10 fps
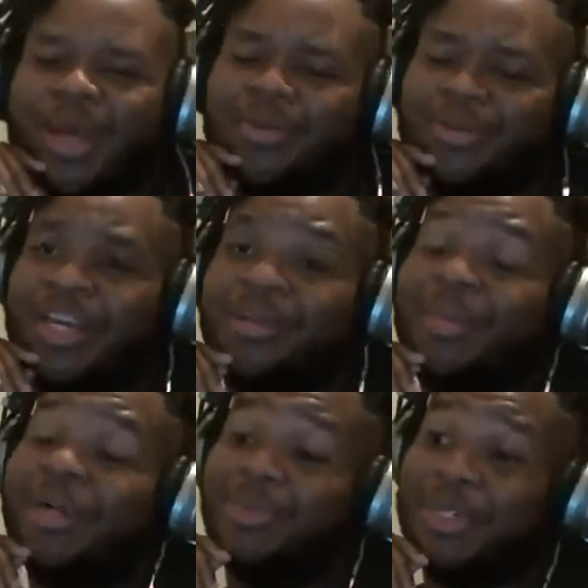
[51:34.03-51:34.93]
I don't think
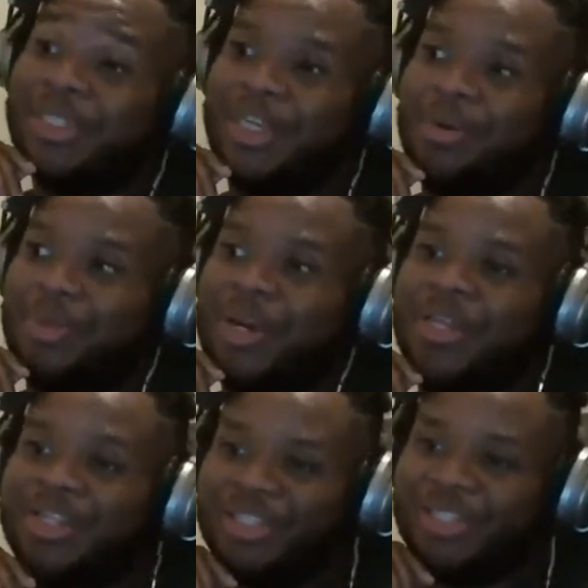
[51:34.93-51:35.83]
anybody's really
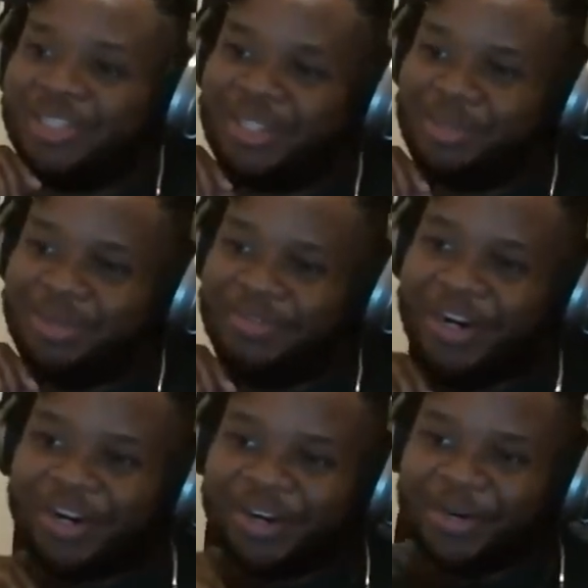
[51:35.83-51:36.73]
celebrating this shit, to be
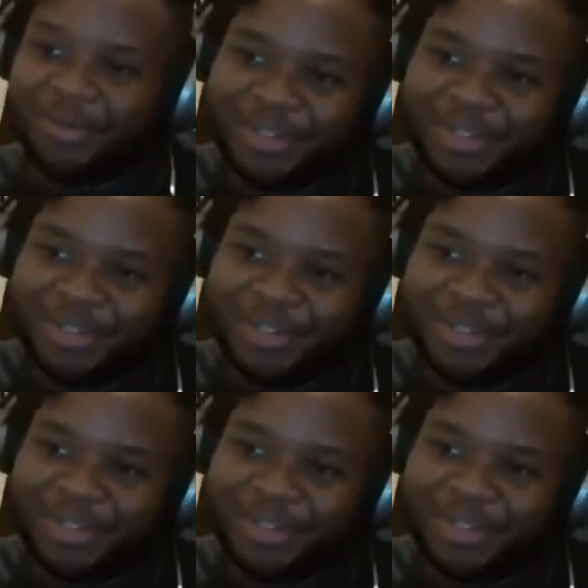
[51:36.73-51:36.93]
fair.